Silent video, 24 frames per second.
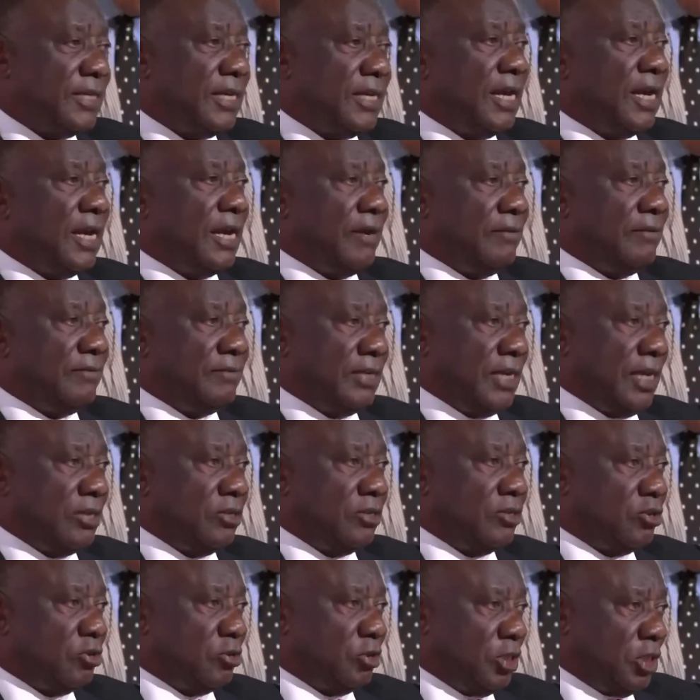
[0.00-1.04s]
here have done
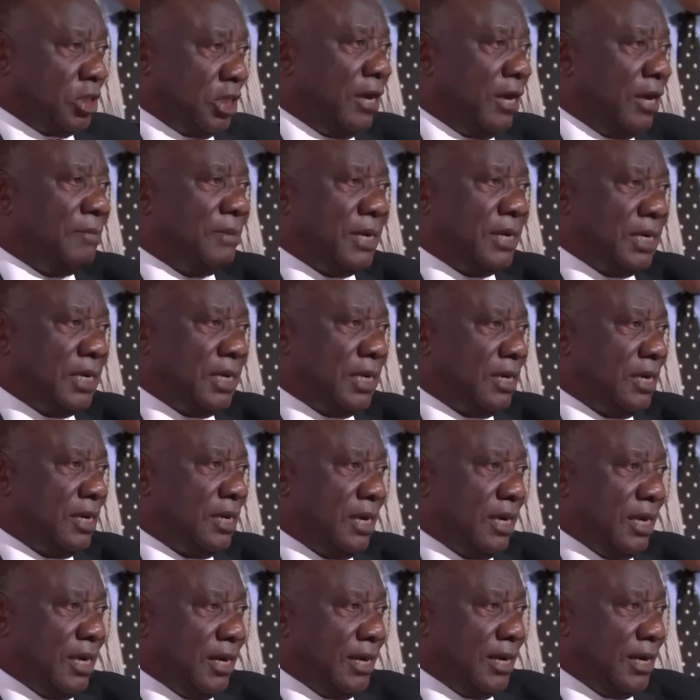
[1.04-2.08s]
so. Germany
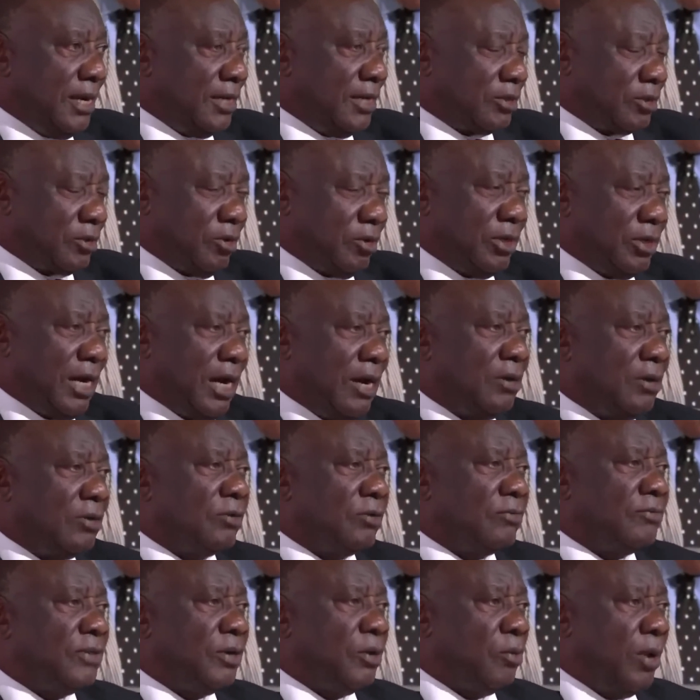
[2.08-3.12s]
has gone out
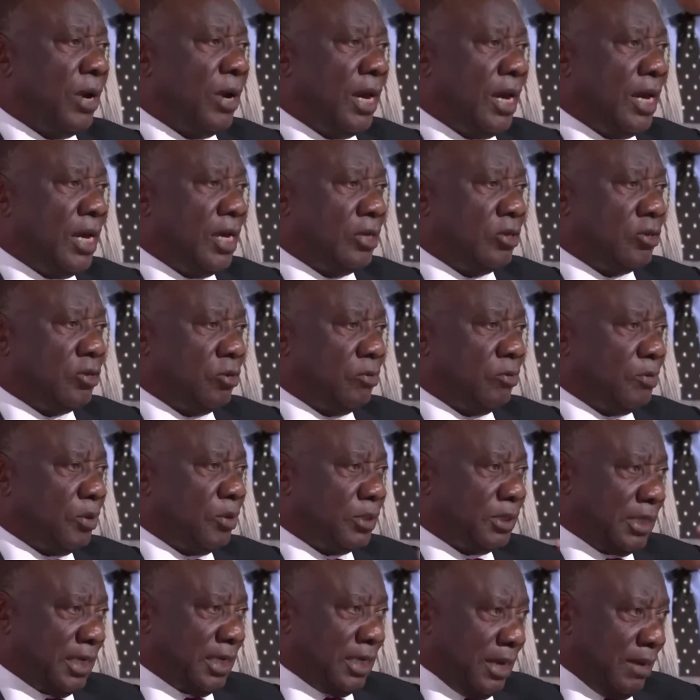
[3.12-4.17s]
of the way to
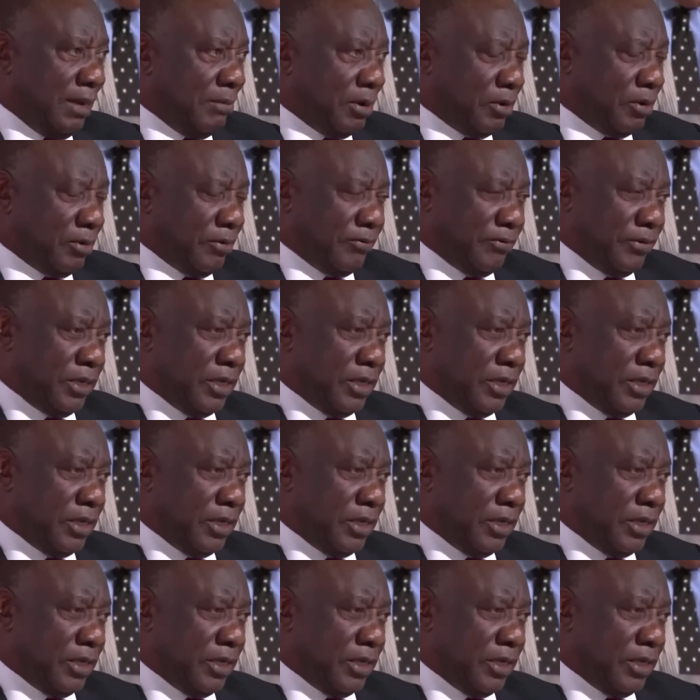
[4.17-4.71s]
put a number of